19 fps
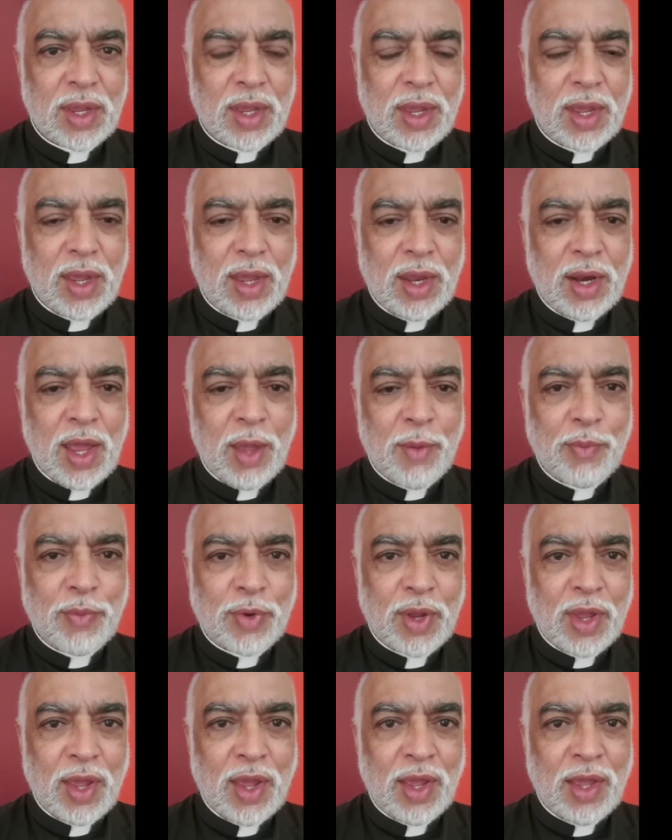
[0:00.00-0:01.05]
And I
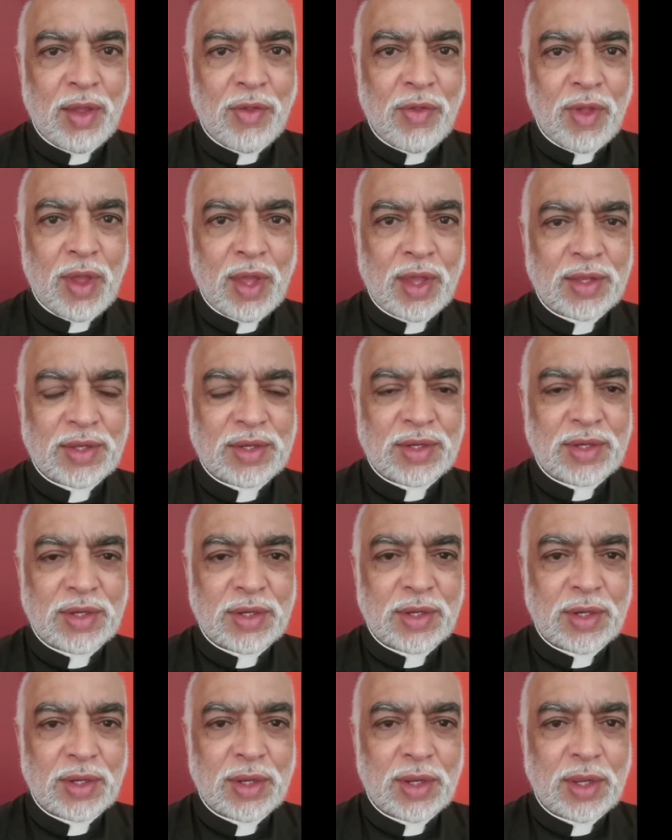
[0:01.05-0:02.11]
pray that
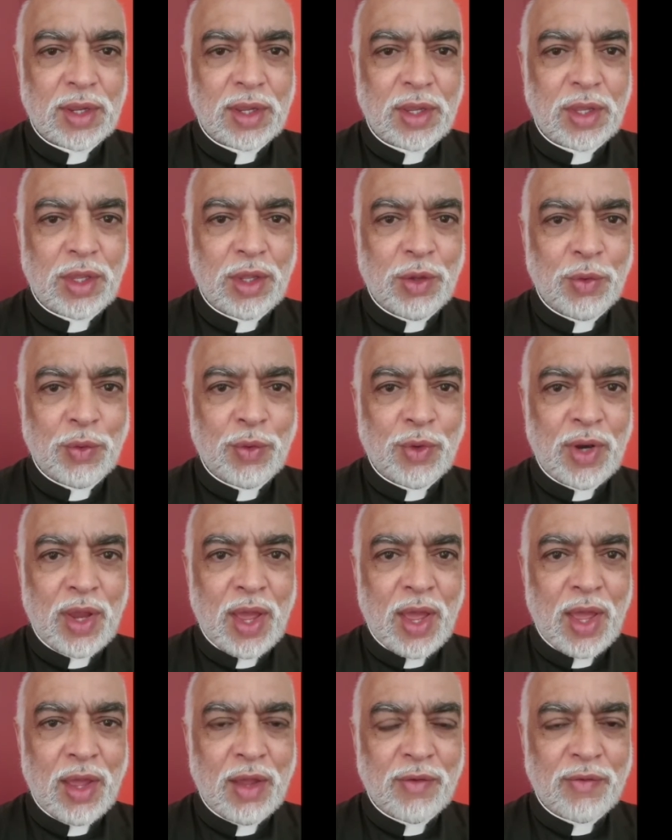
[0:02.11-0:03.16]
you will
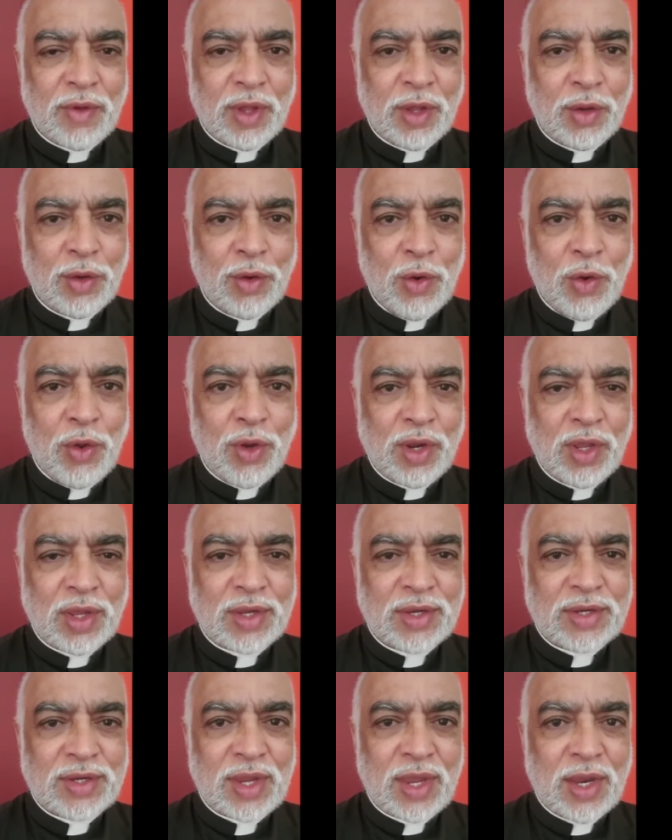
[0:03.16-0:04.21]
have a
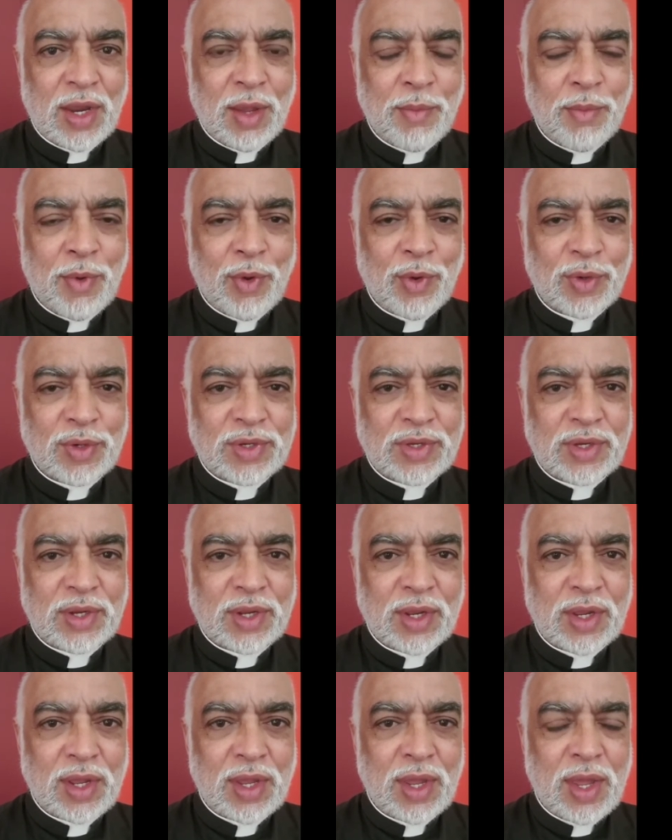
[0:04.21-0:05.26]
glorious and a most
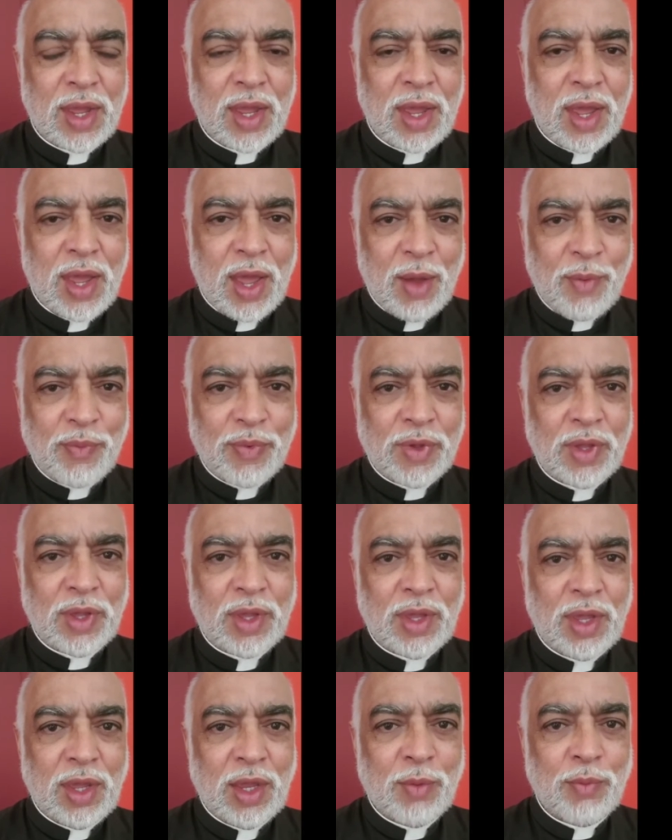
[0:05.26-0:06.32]
happy
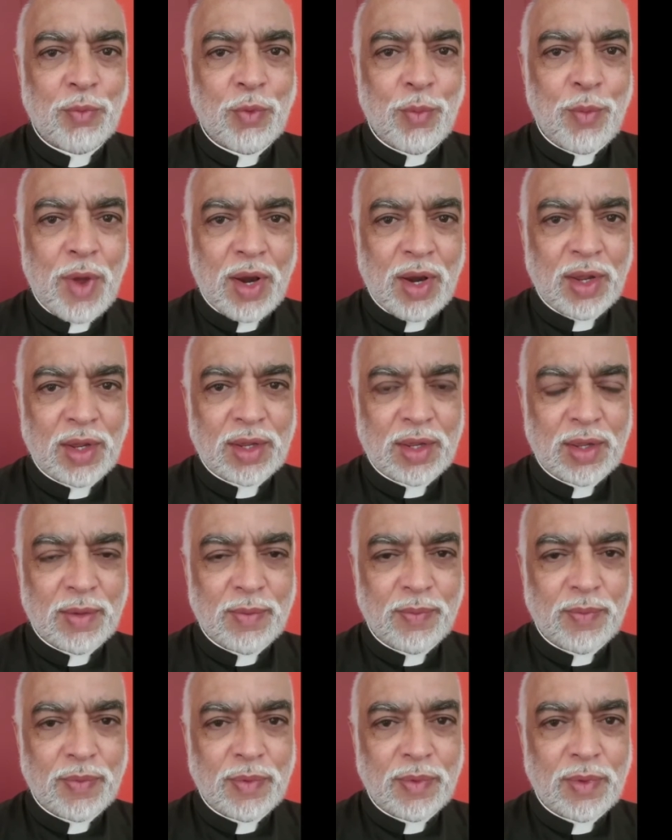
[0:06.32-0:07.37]
Eid Mubarak.
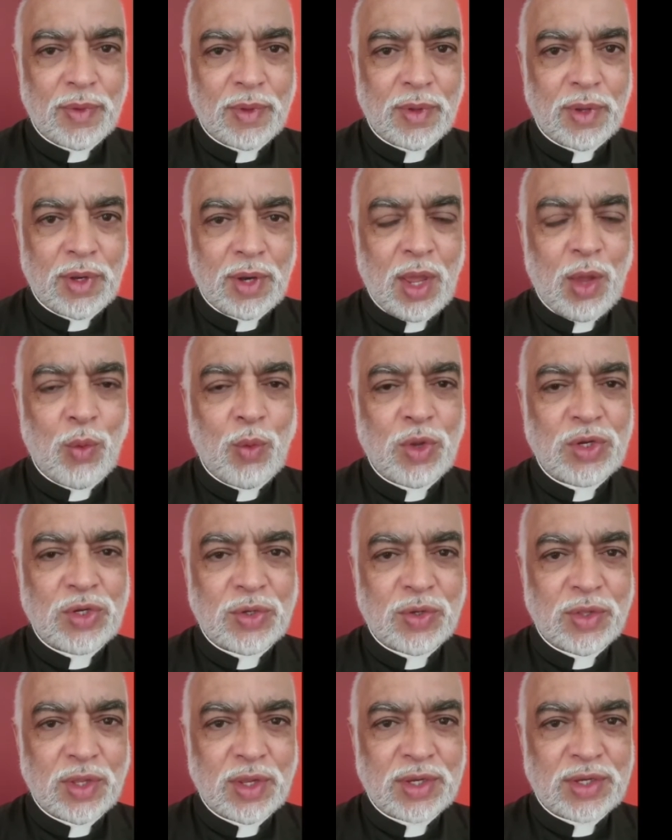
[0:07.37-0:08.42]
And I
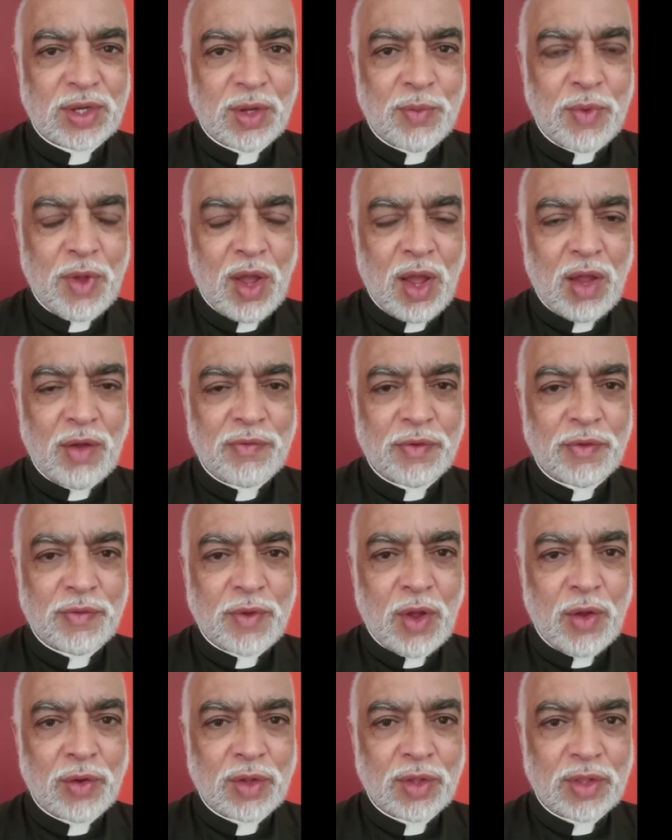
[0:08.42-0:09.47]
wish you this on behalf of
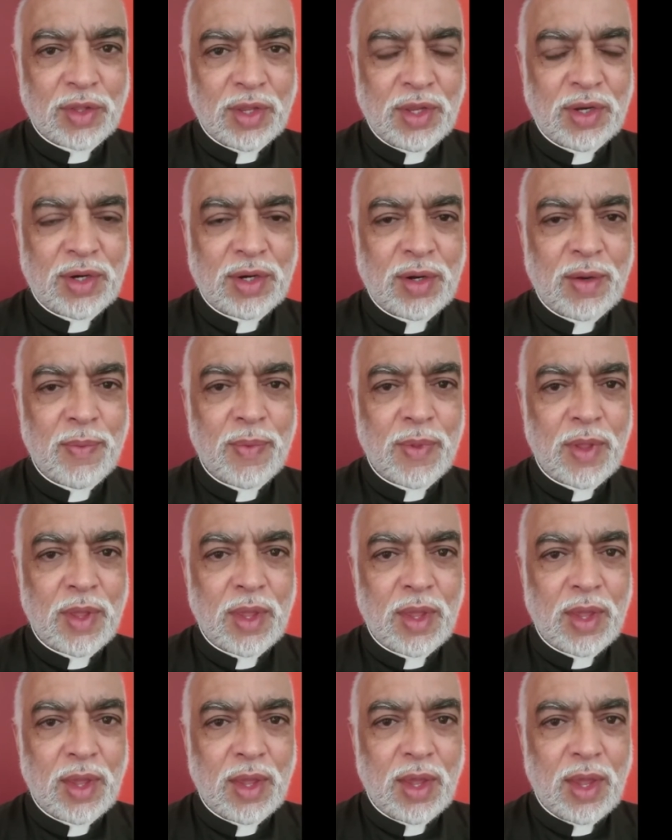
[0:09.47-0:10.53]
our cathedral
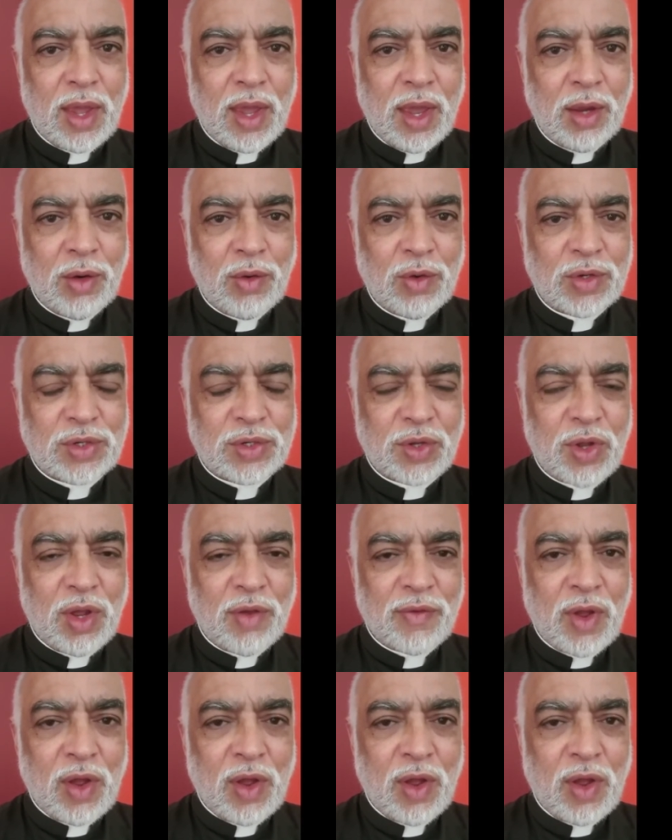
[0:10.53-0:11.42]
and also of our